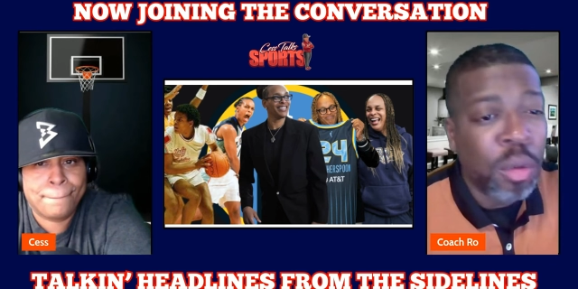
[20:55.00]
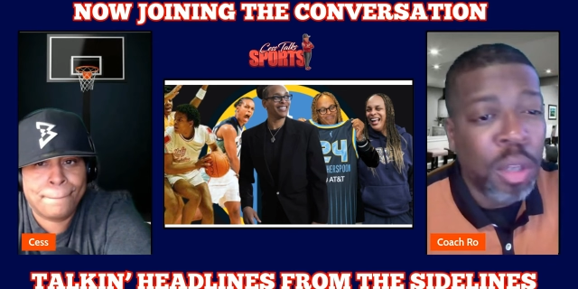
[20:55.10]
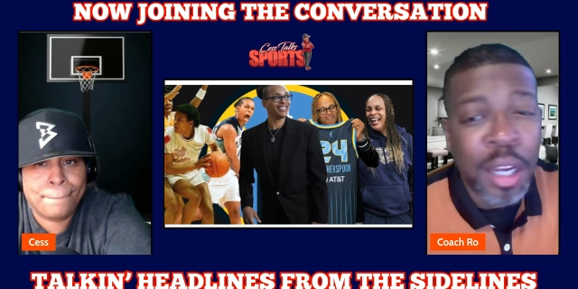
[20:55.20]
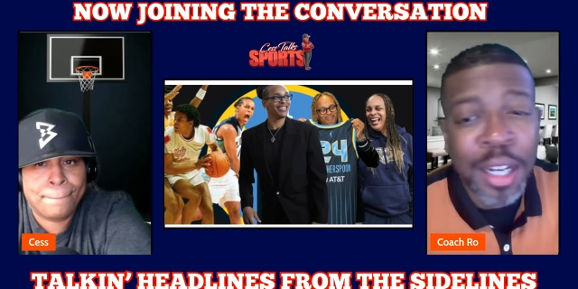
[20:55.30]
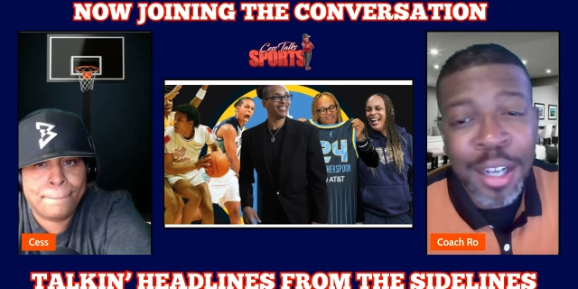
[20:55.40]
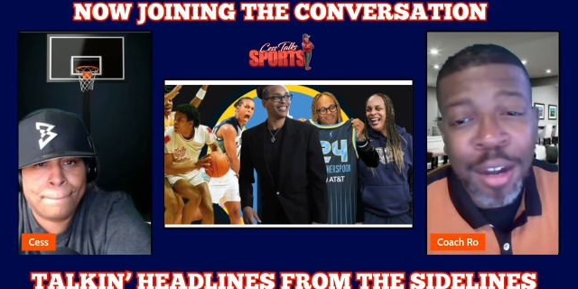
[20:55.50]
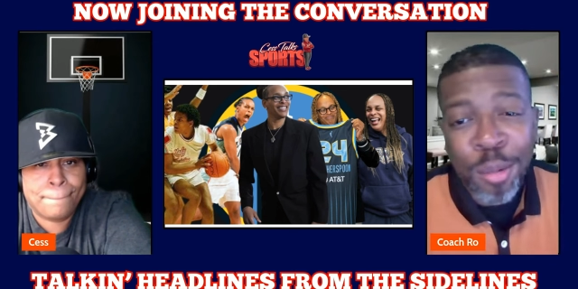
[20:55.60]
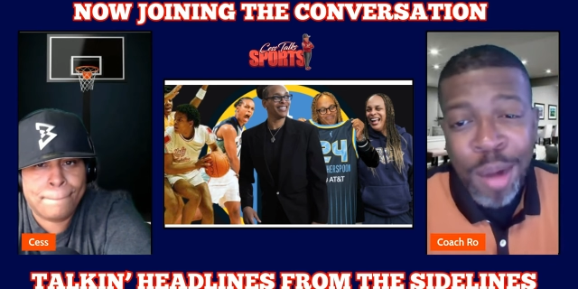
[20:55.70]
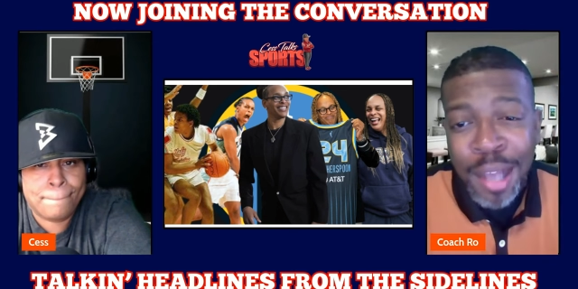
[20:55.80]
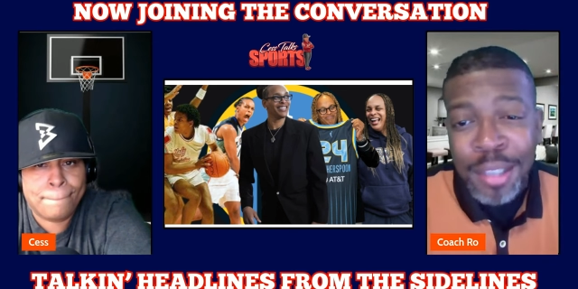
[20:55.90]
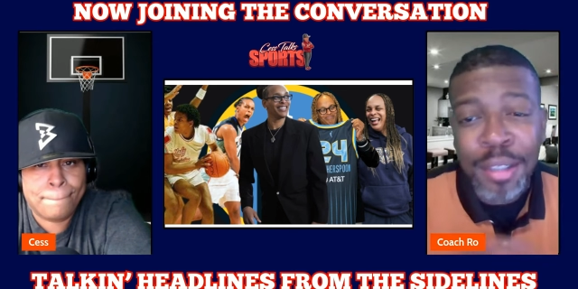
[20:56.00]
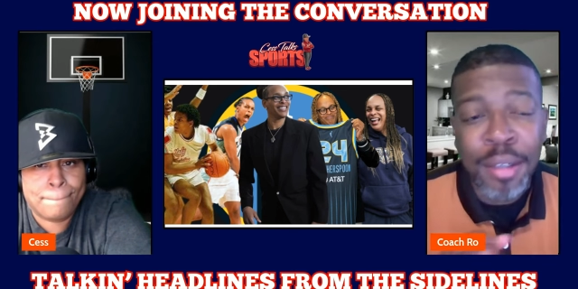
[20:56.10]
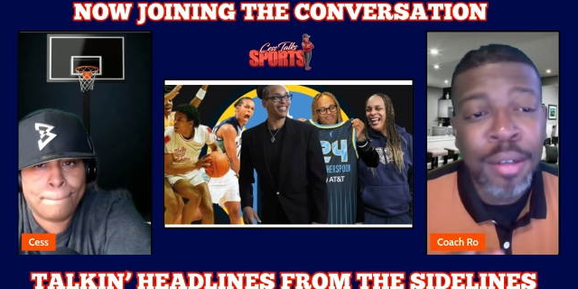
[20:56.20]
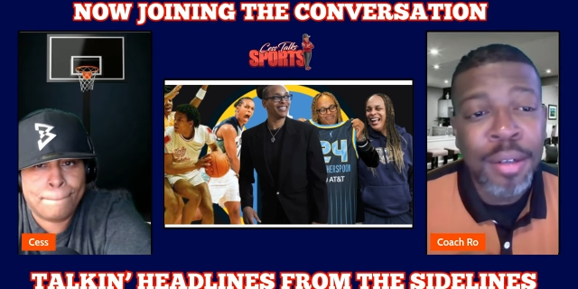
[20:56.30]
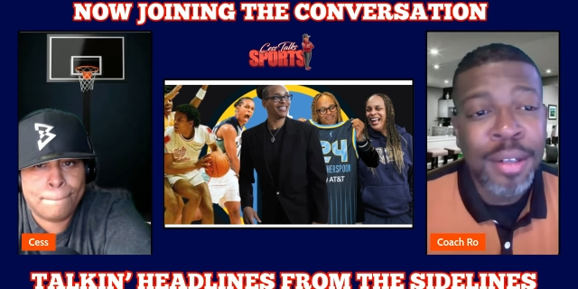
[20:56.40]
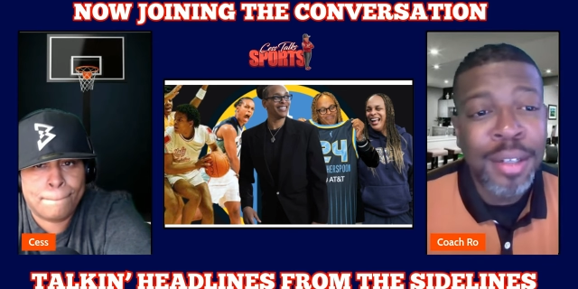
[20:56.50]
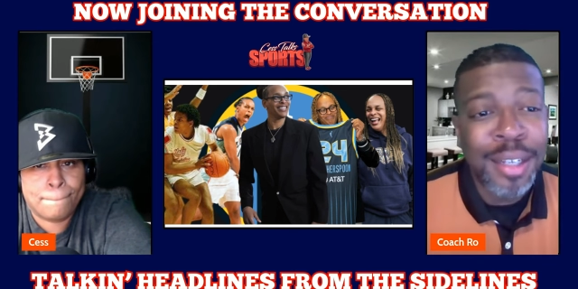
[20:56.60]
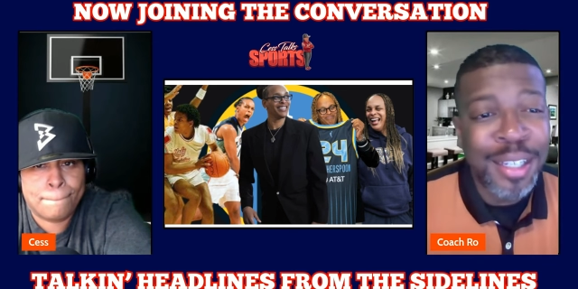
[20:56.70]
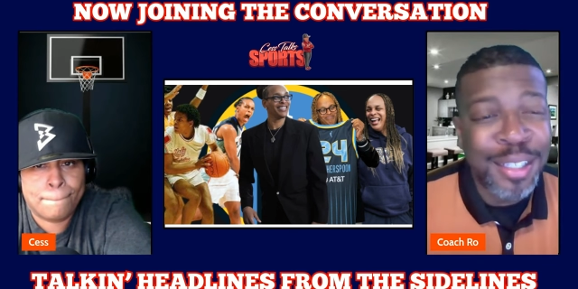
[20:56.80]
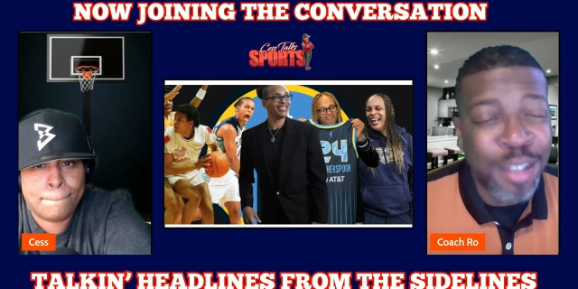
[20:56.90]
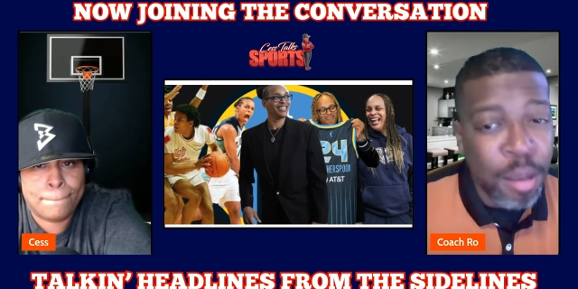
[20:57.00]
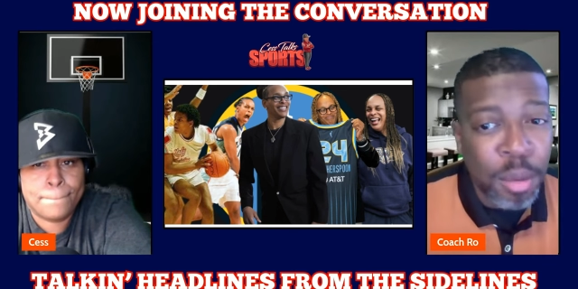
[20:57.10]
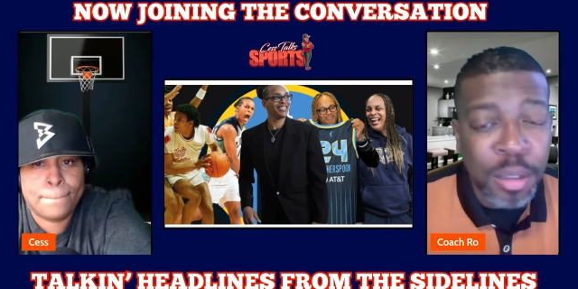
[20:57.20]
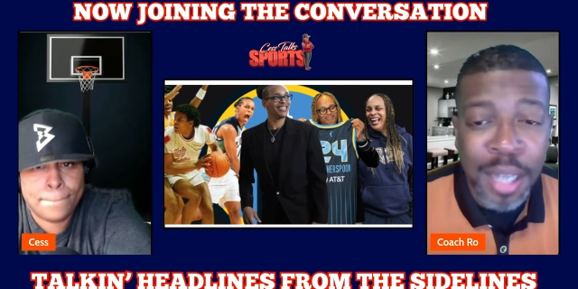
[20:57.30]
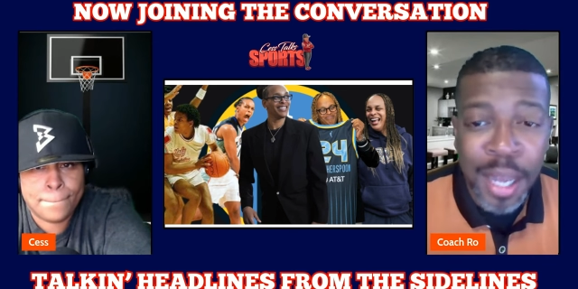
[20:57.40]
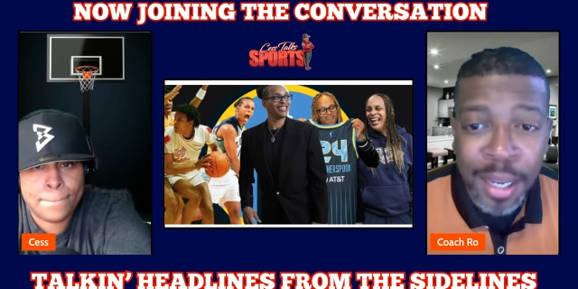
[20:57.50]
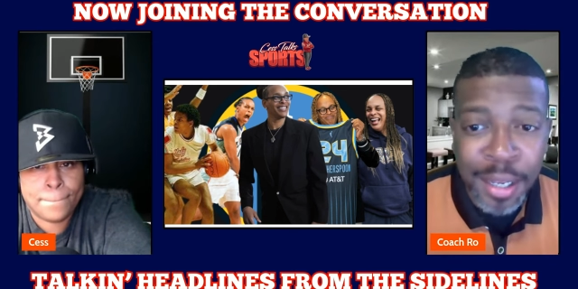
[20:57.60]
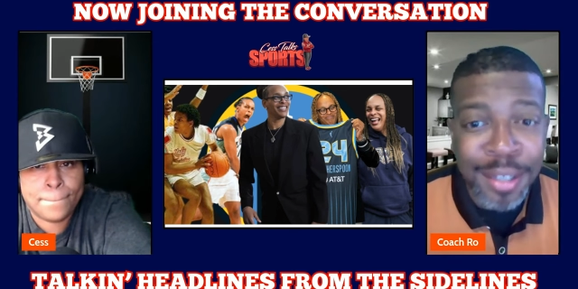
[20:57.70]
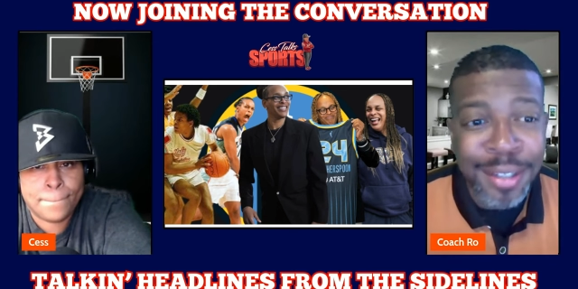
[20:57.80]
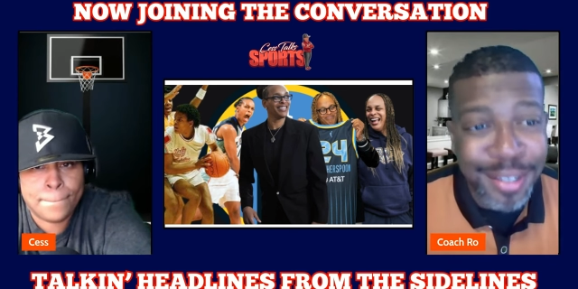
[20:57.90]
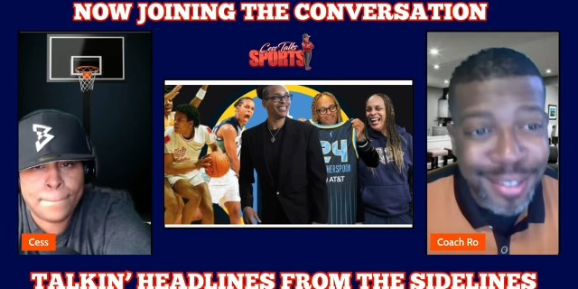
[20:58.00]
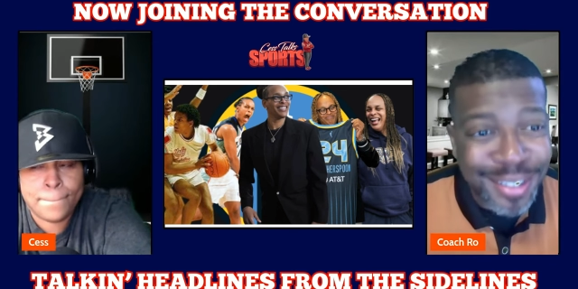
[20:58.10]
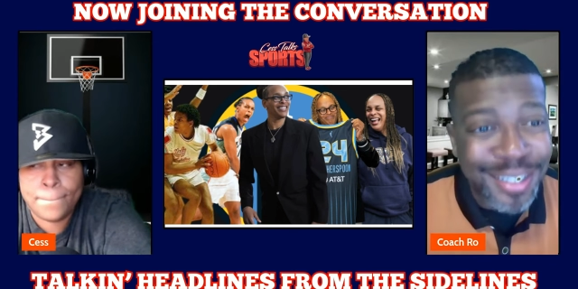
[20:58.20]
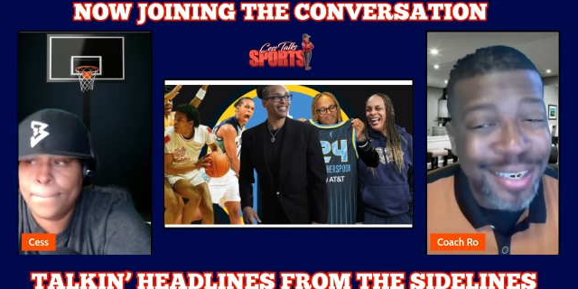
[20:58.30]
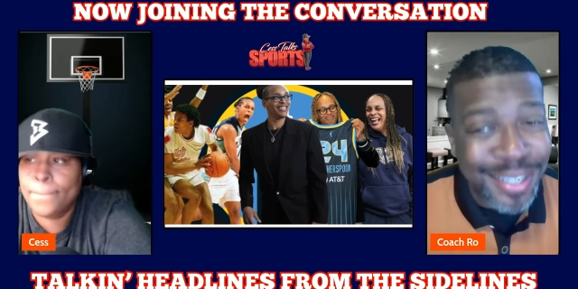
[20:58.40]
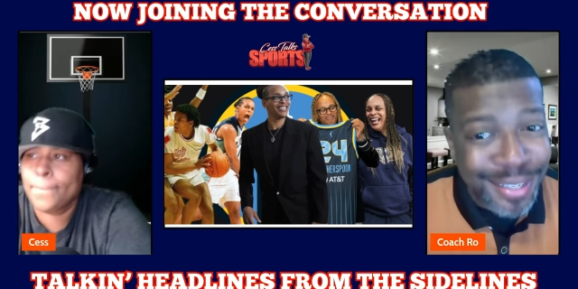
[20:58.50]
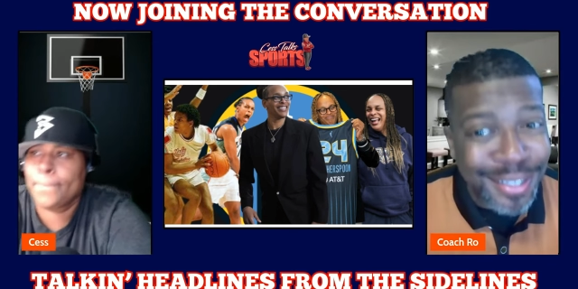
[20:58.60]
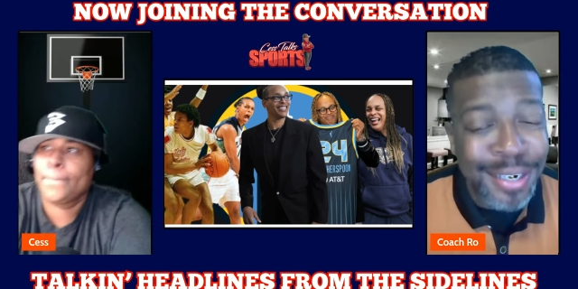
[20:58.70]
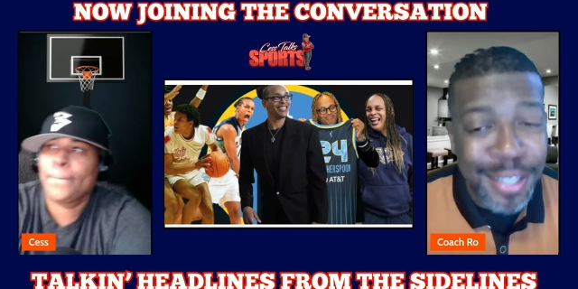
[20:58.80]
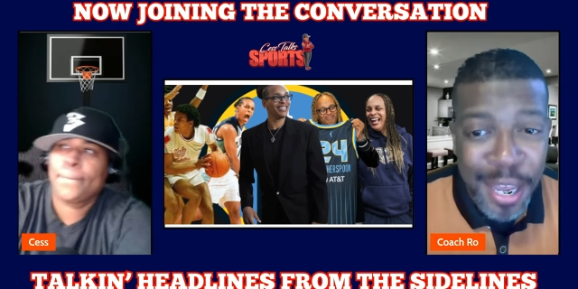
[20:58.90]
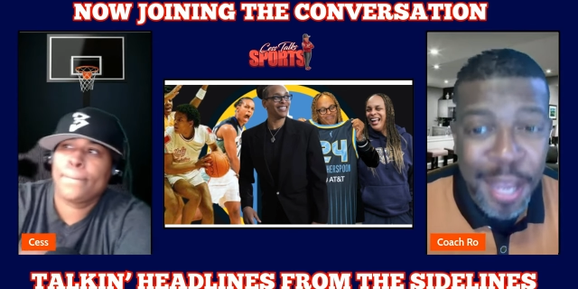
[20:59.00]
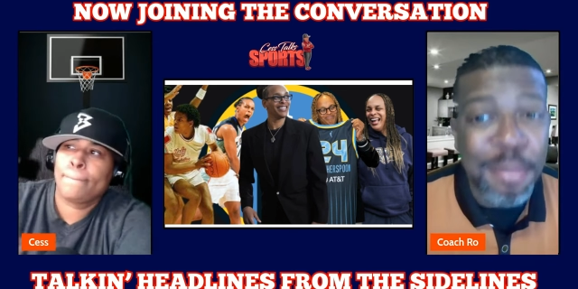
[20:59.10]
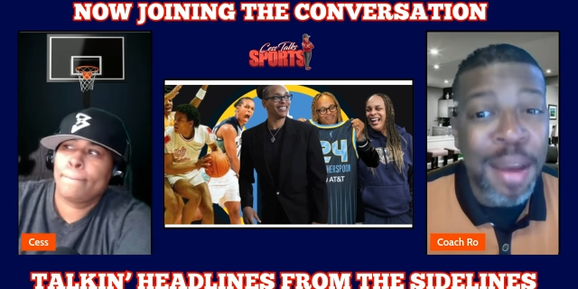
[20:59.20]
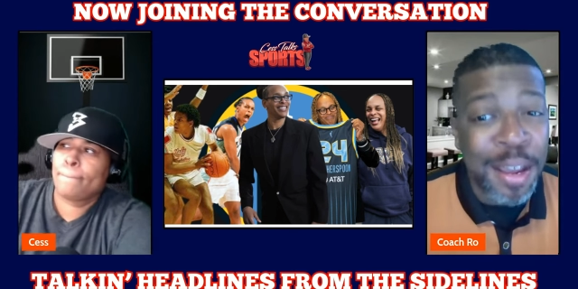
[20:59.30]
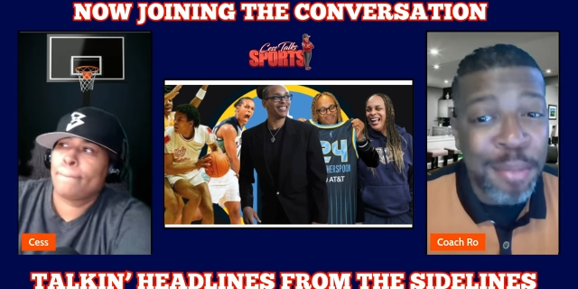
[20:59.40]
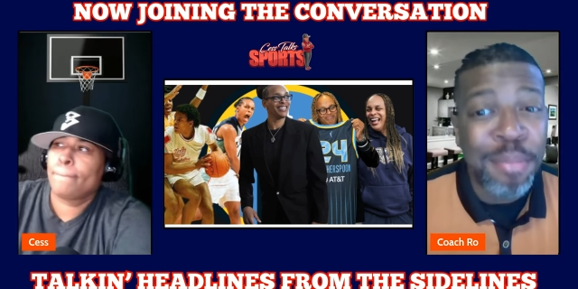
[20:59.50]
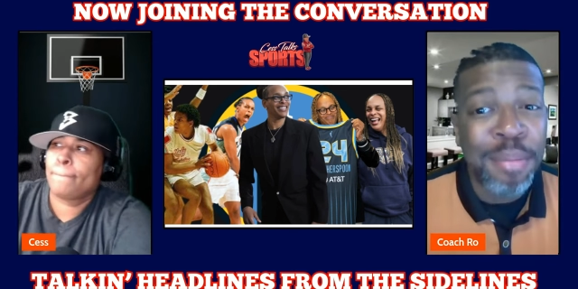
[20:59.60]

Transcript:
Speaker 1: you look at their roster, it's almost like they might,